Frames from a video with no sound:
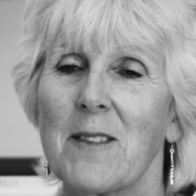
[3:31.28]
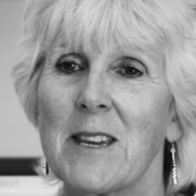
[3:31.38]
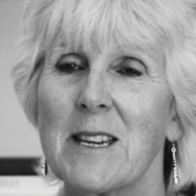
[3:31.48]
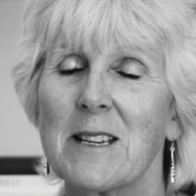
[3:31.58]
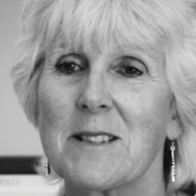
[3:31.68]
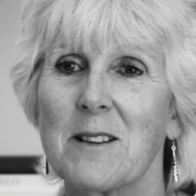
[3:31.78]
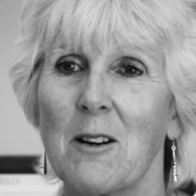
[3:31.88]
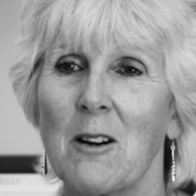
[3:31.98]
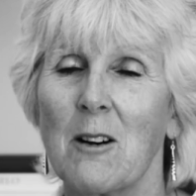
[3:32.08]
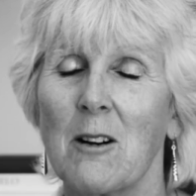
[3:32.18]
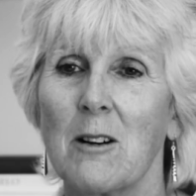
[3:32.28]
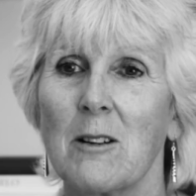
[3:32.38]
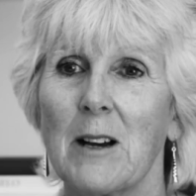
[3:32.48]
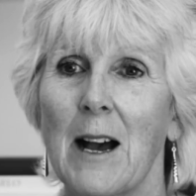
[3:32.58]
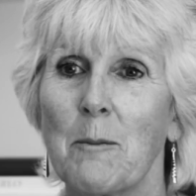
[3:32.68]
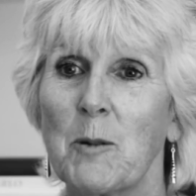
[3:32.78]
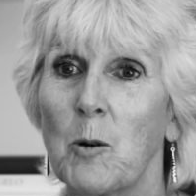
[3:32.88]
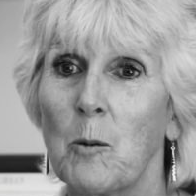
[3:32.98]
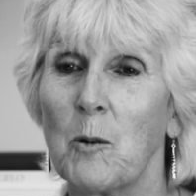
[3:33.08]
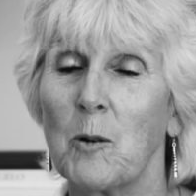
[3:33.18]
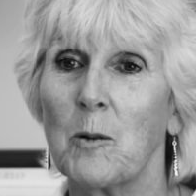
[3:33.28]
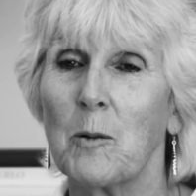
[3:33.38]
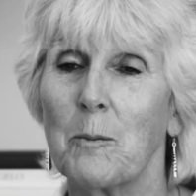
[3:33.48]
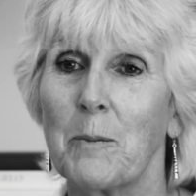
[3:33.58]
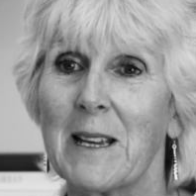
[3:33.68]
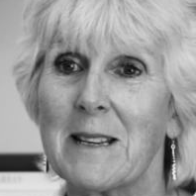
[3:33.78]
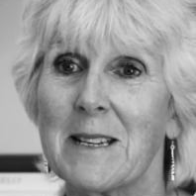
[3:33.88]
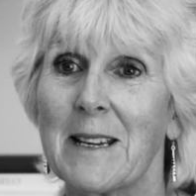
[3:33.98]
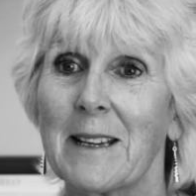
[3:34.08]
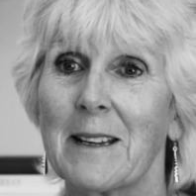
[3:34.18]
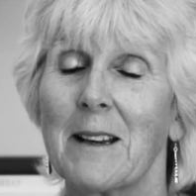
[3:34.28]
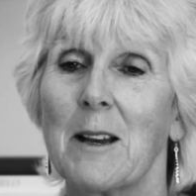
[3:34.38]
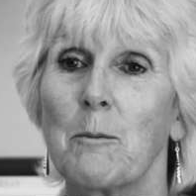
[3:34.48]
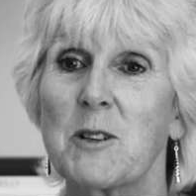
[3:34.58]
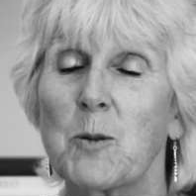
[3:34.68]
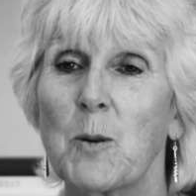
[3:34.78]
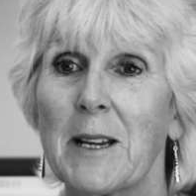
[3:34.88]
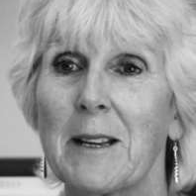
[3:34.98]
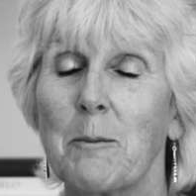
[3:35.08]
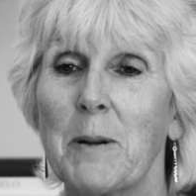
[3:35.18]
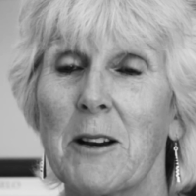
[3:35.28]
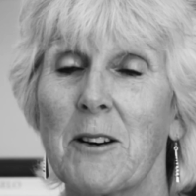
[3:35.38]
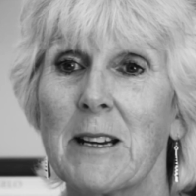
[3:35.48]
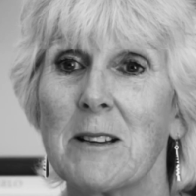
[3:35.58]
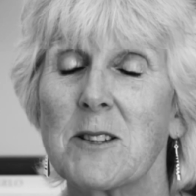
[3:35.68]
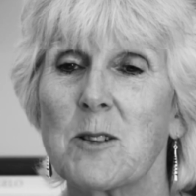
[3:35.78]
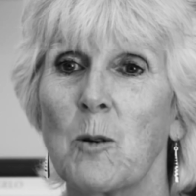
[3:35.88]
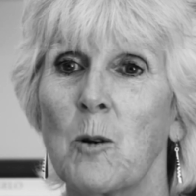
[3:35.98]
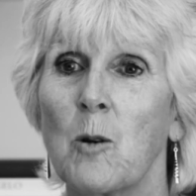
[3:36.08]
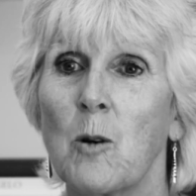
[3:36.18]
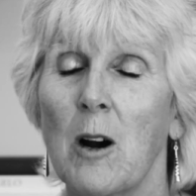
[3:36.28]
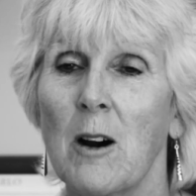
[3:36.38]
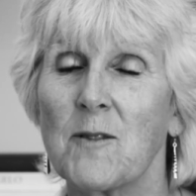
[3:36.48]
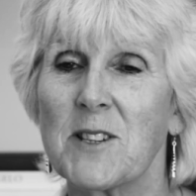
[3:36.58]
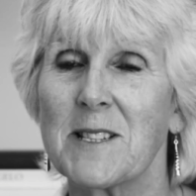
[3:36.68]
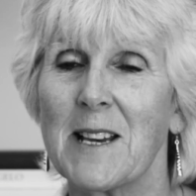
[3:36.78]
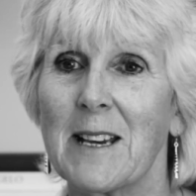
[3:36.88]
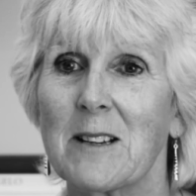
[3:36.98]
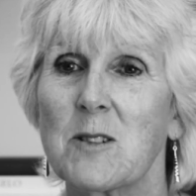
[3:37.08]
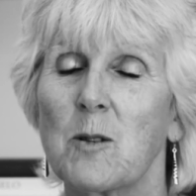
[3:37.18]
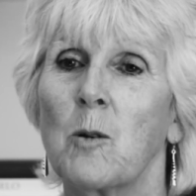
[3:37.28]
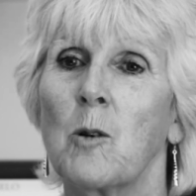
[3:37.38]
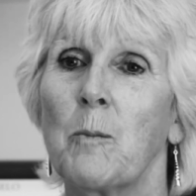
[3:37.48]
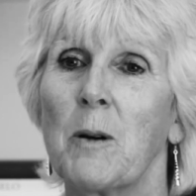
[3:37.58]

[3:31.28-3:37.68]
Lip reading: These are abnormal bleeding between periods or after sex or